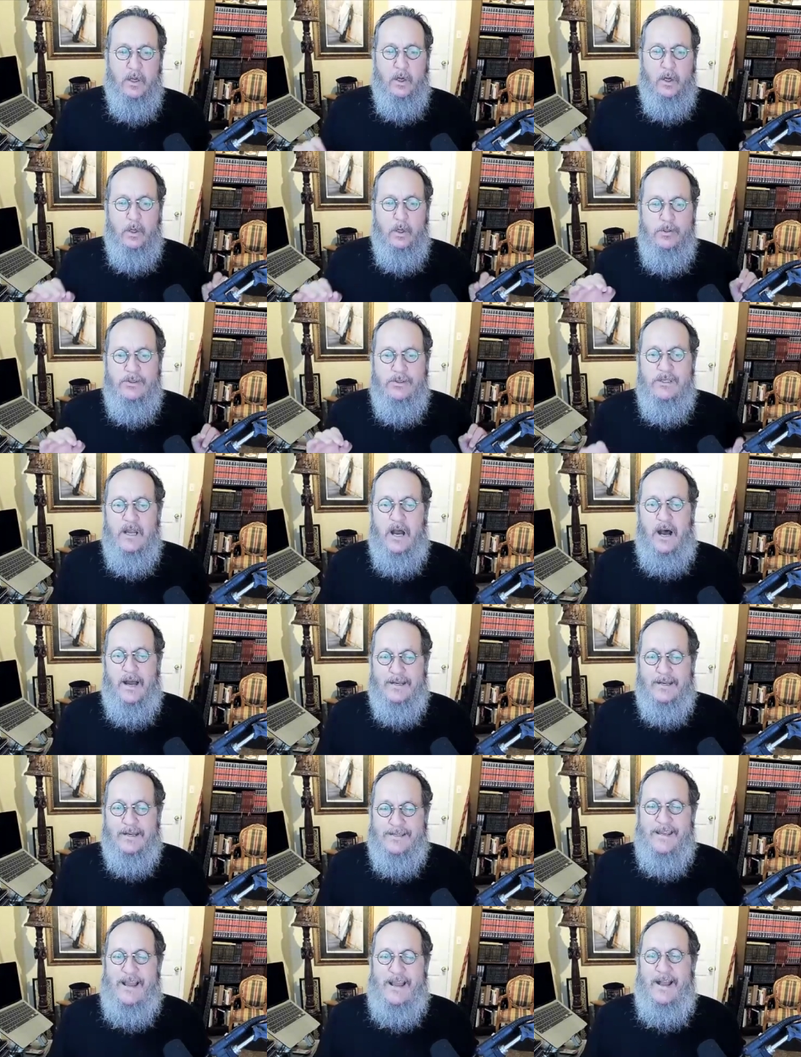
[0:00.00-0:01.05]
who's not
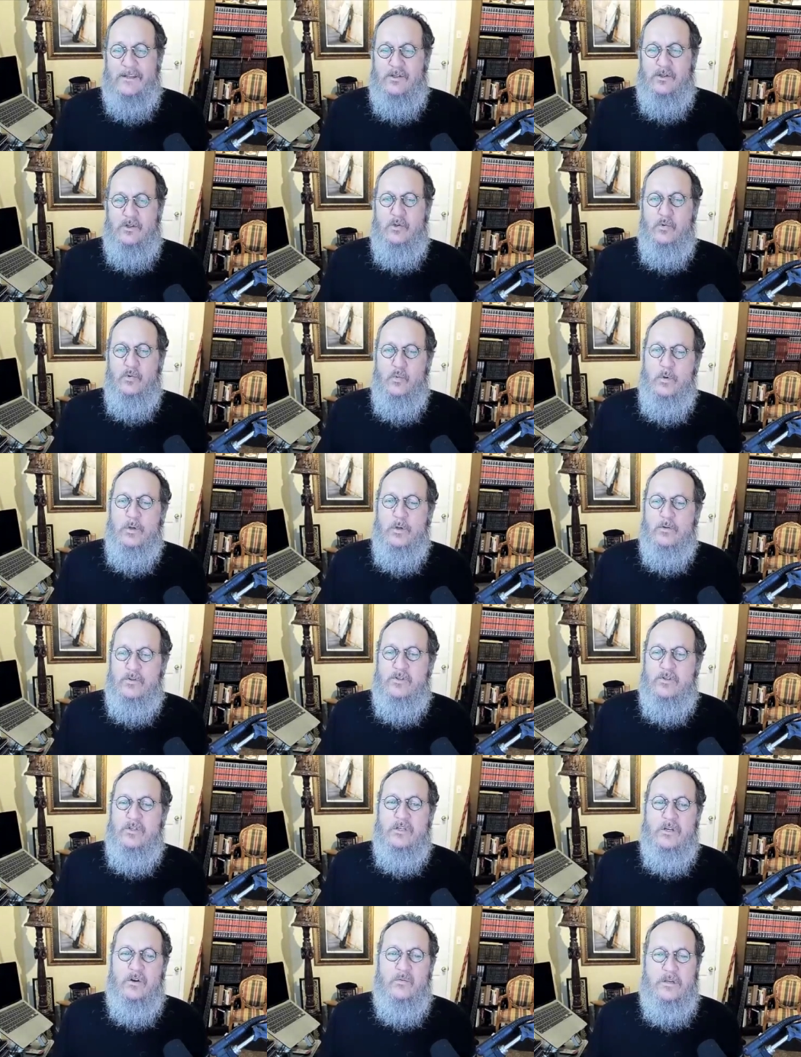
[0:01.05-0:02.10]
attached to real
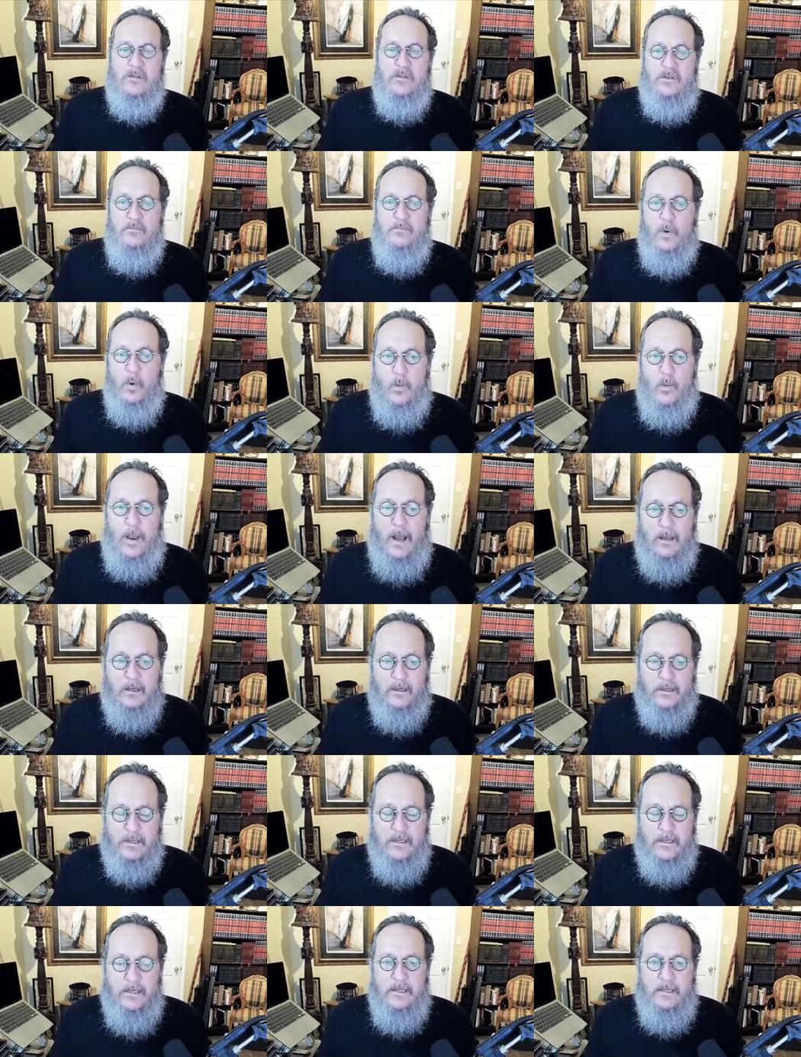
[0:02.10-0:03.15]
serious
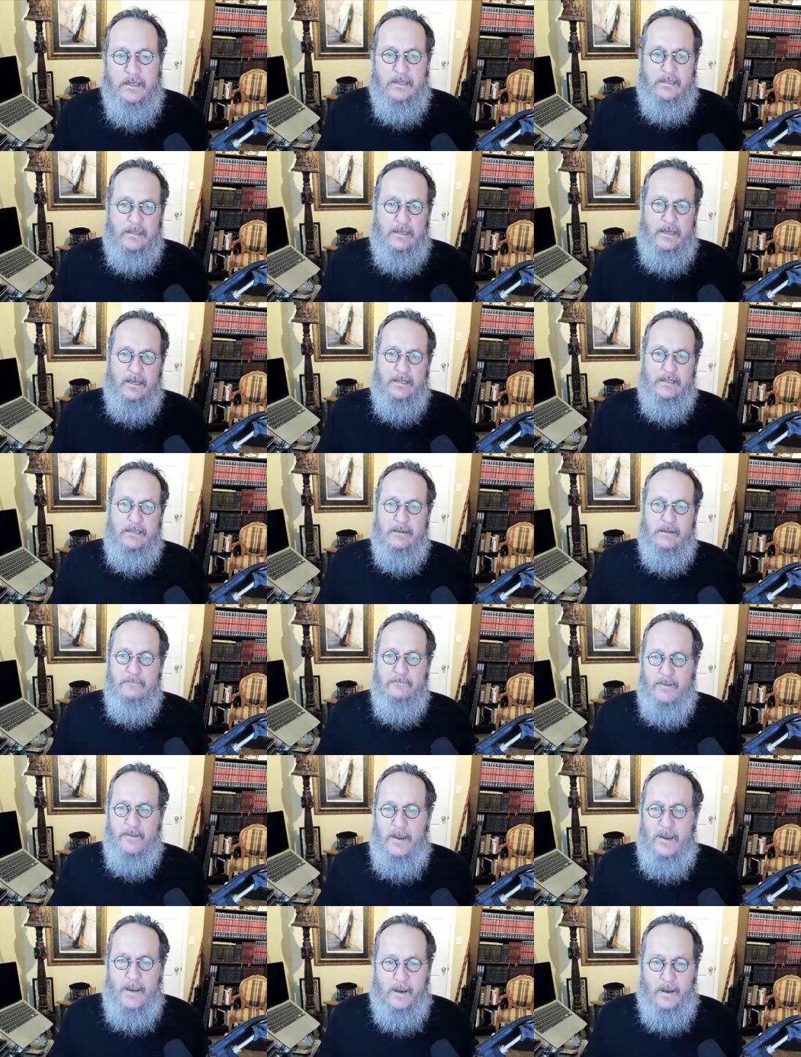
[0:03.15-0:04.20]
morality, can
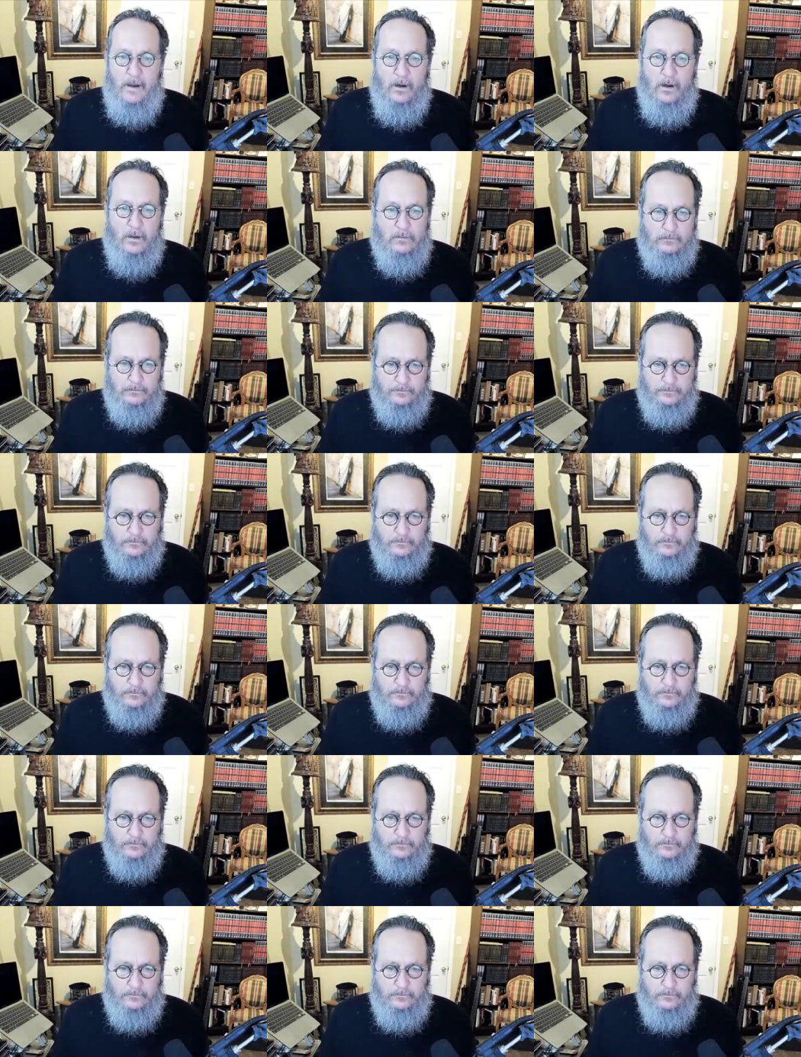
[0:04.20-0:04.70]
compare